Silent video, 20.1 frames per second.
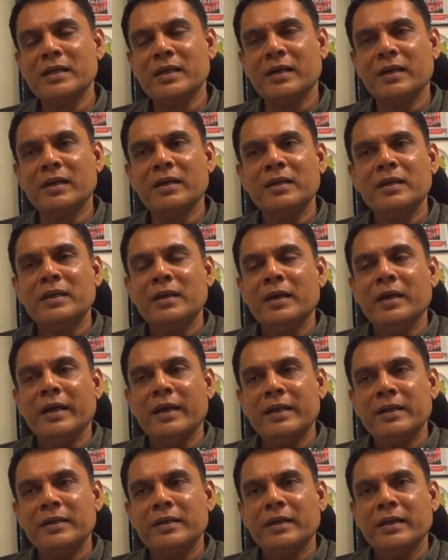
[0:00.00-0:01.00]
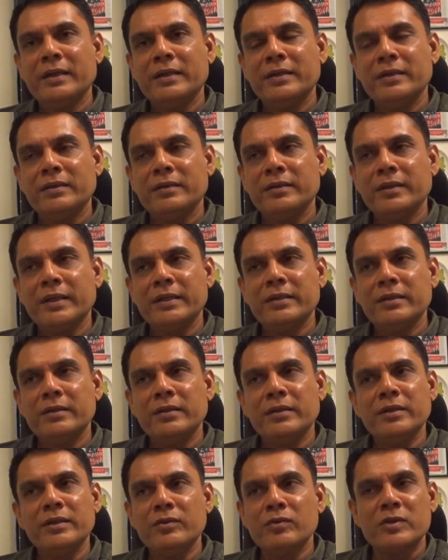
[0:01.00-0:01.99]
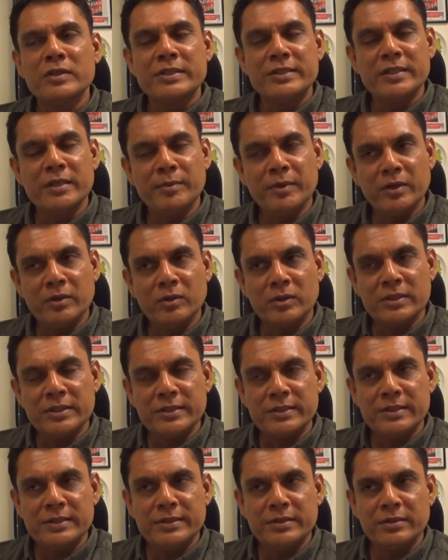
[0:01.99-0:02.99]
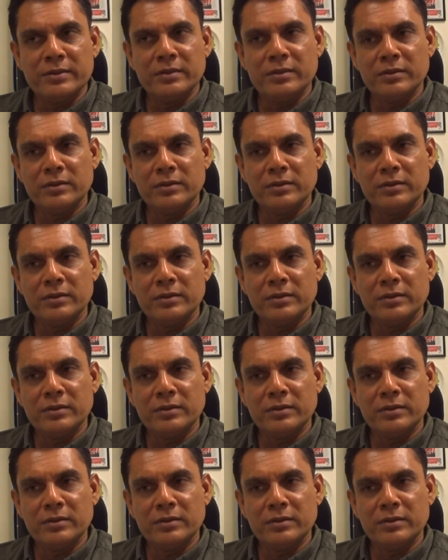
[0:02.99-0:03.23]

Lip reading: Yeah. And then he was semi-conscious.